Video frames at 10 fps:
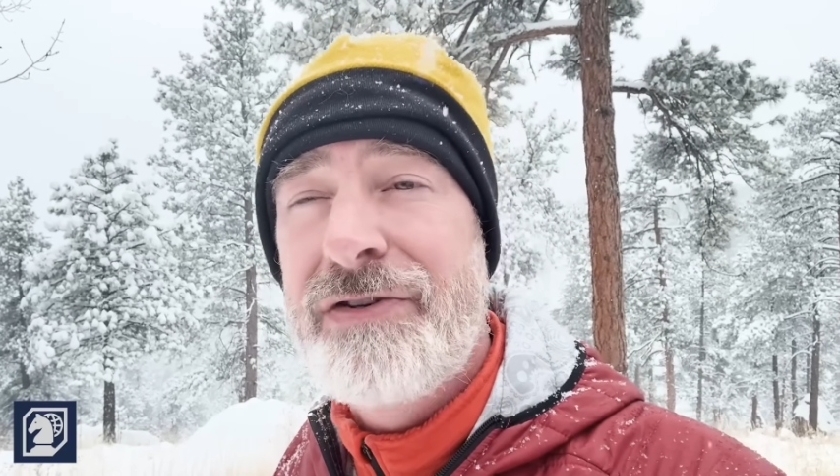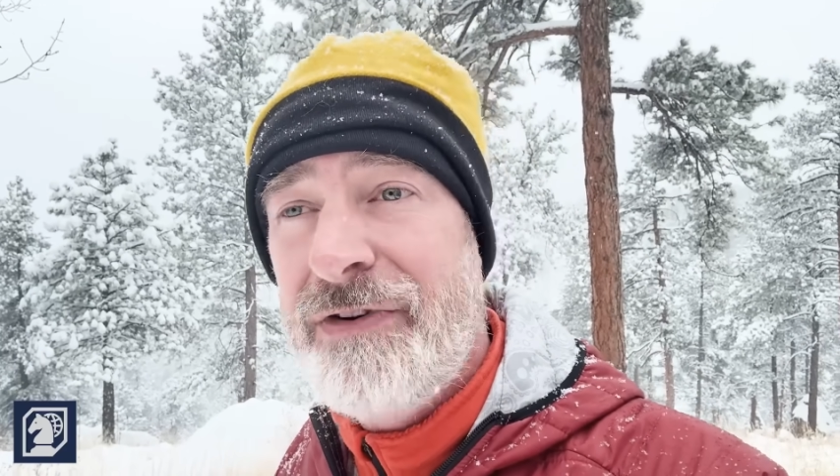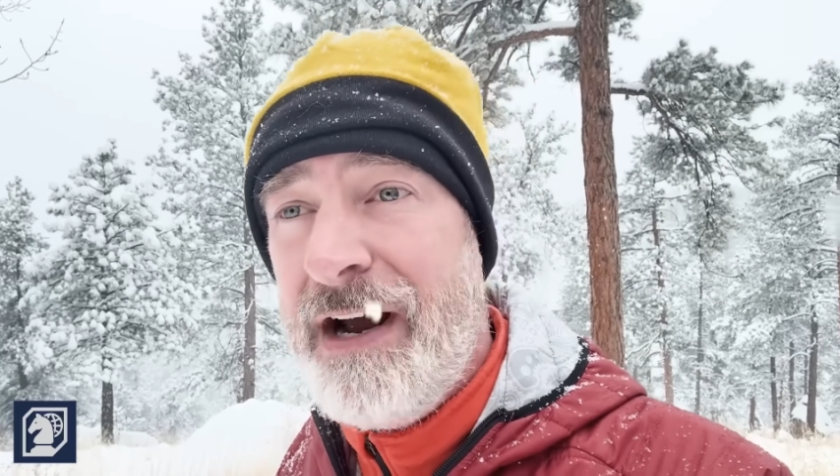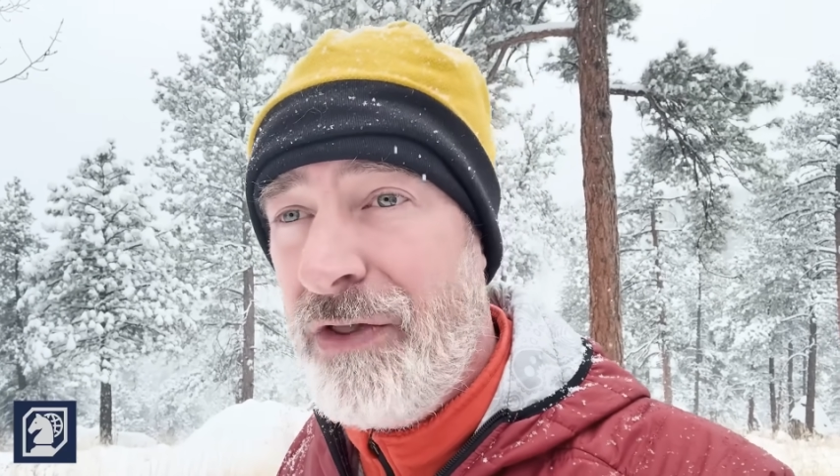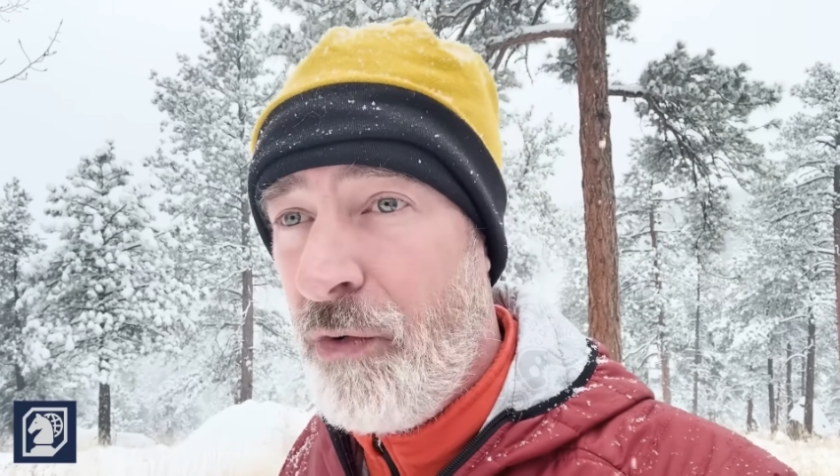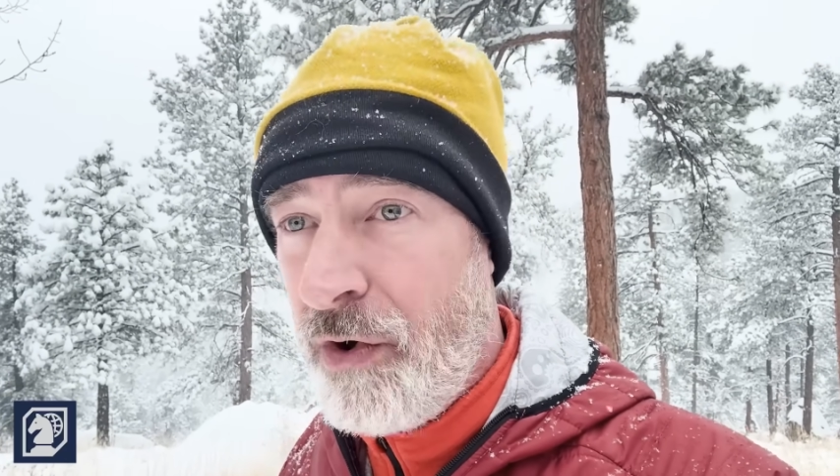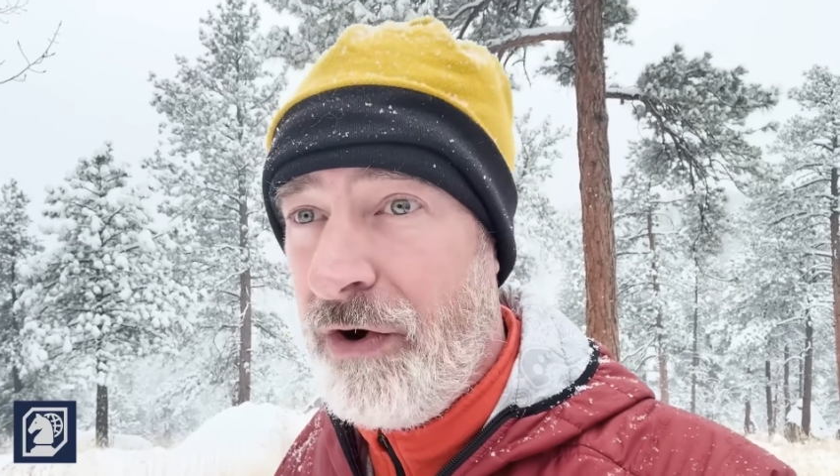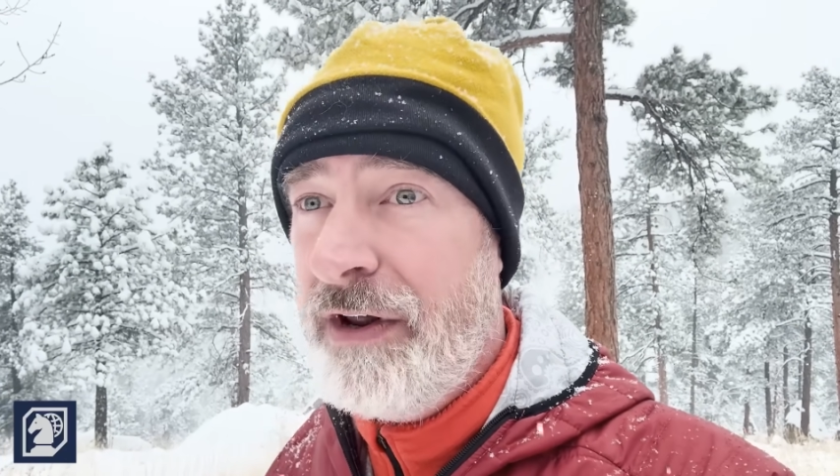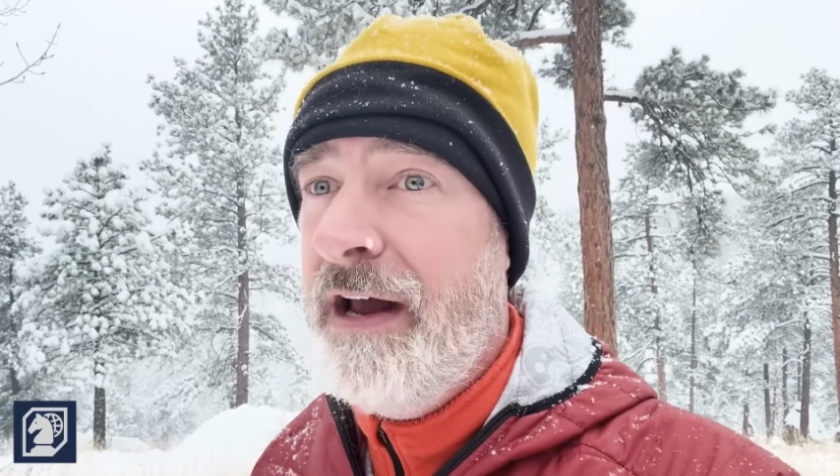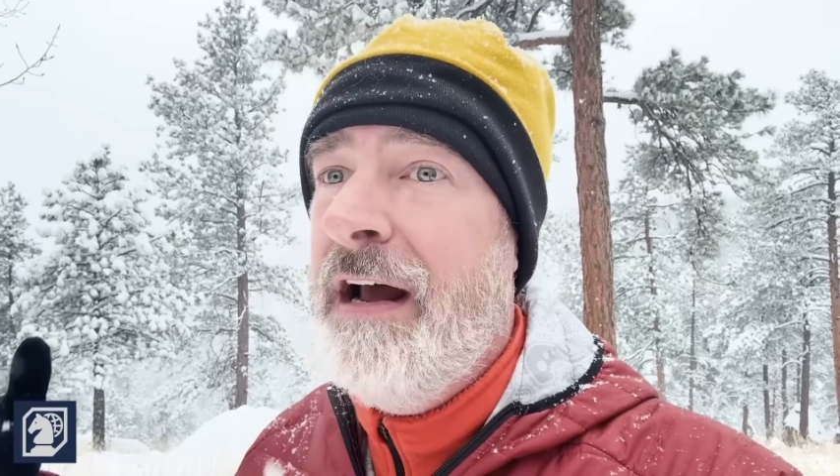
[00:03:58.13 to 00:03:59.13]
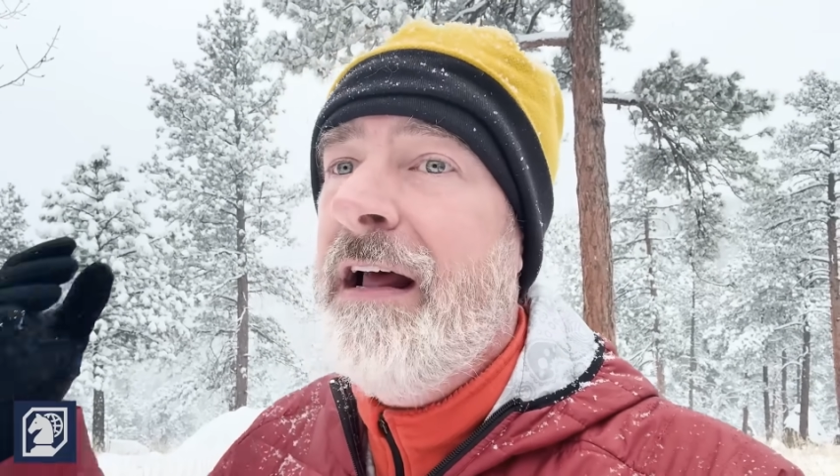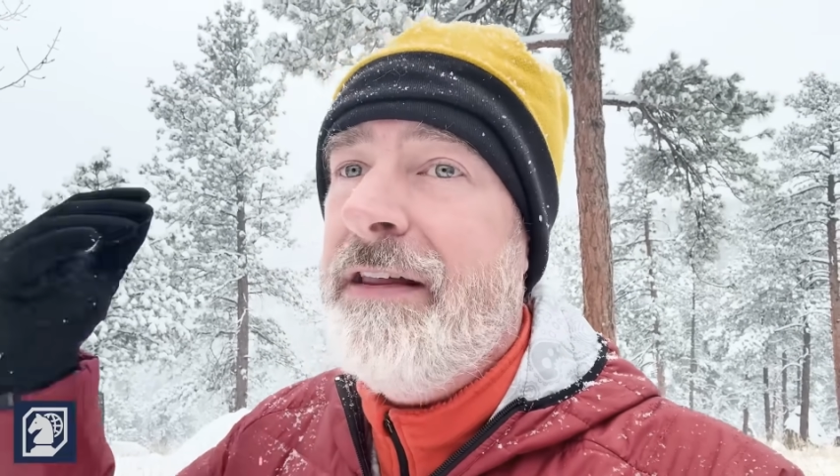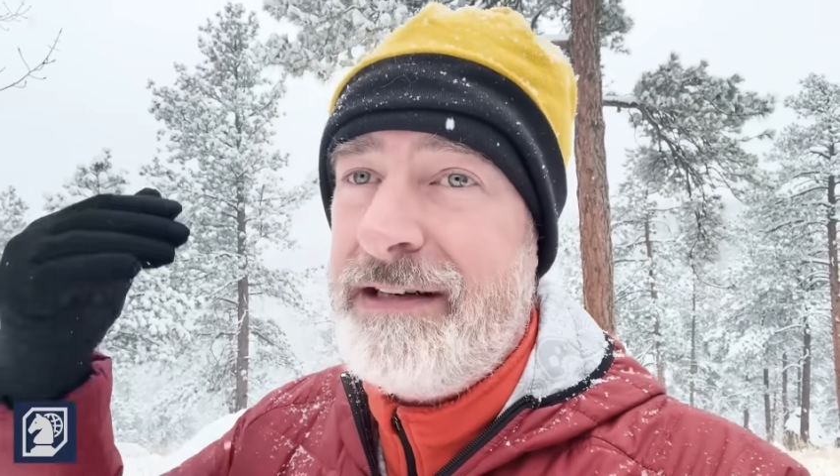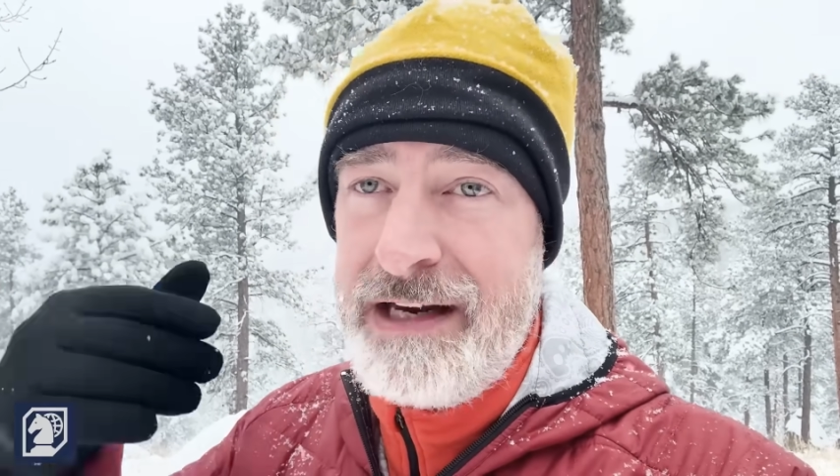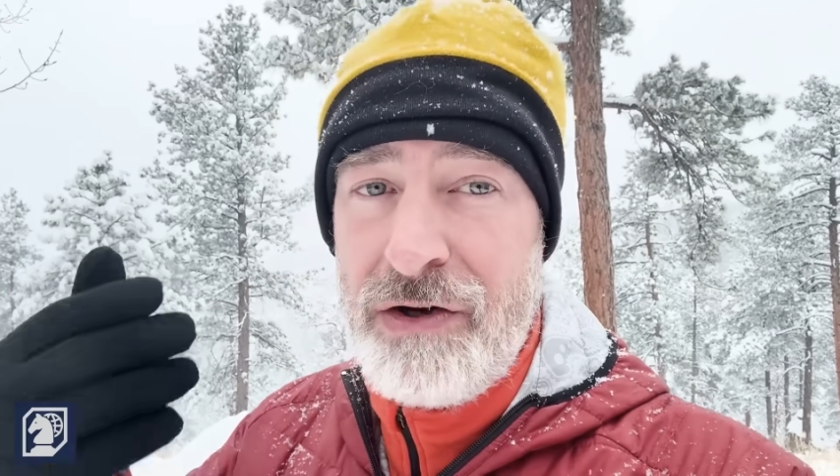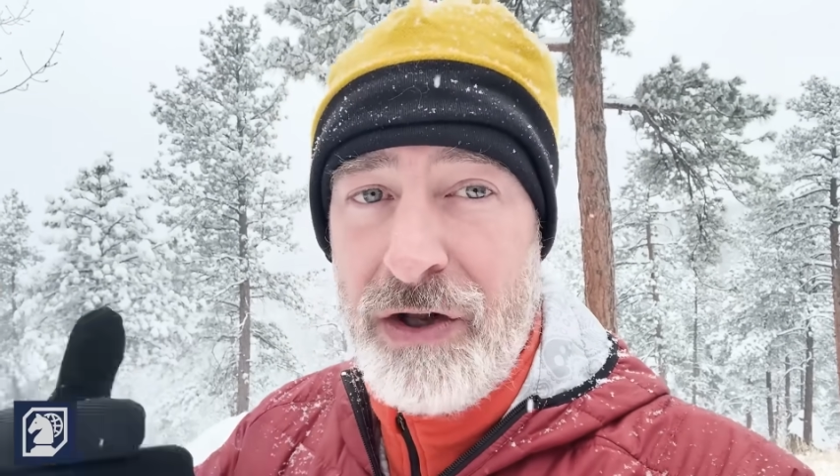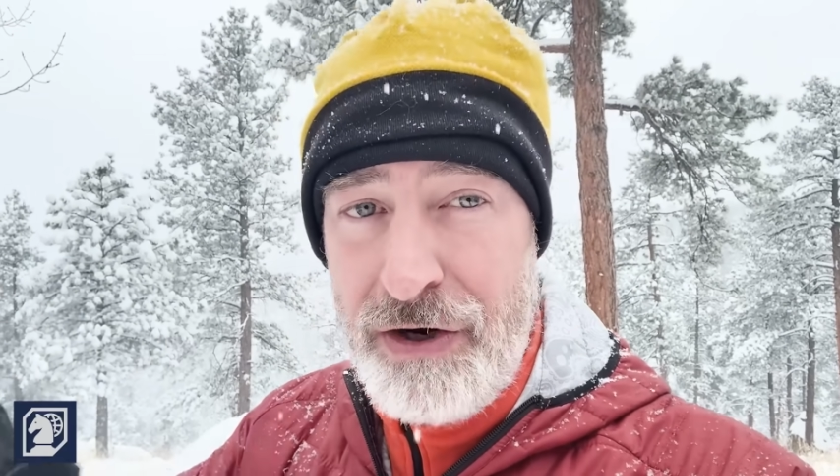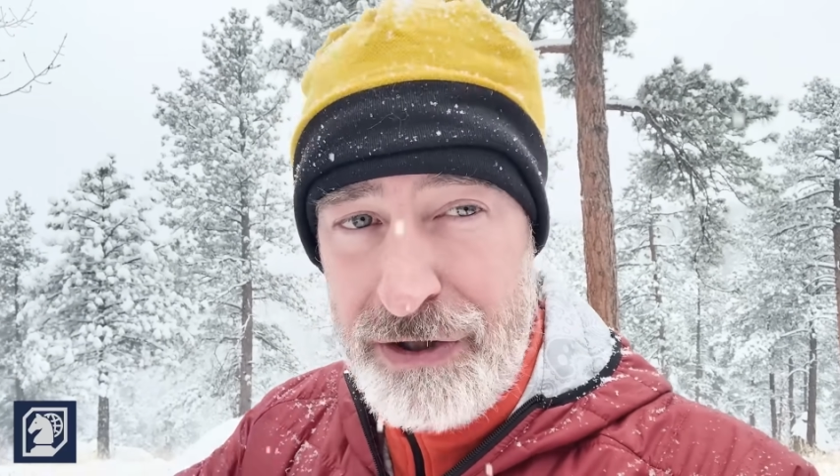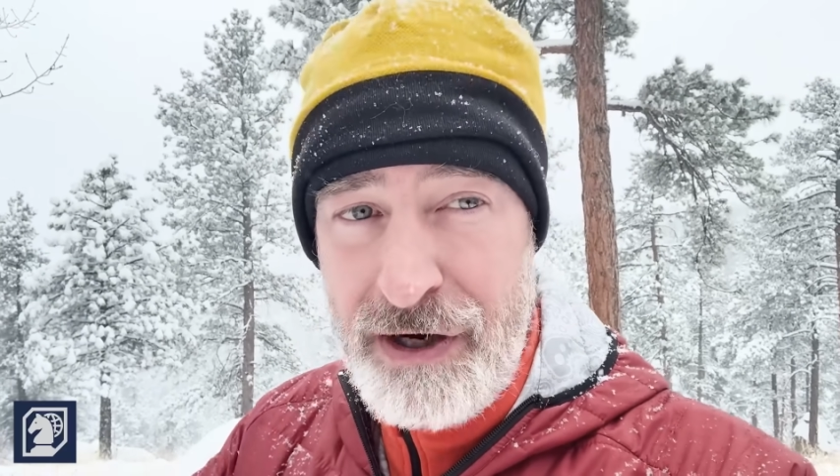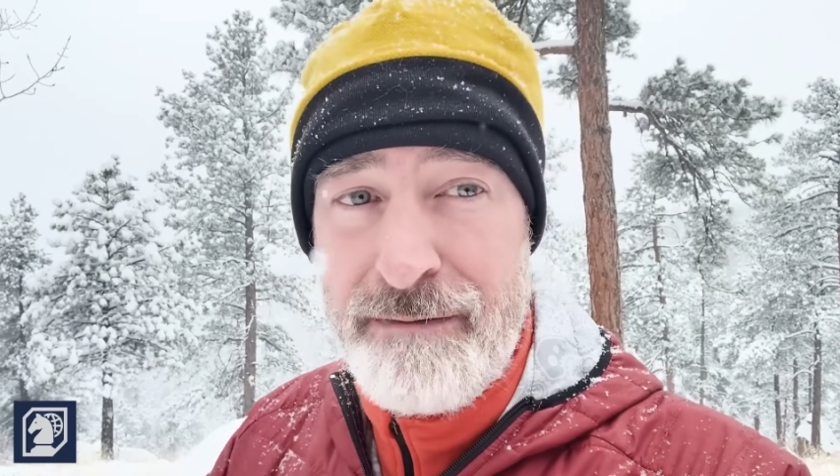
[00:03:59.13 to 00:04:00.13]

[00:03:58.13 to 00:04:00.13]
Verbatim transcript: around the world, the single largest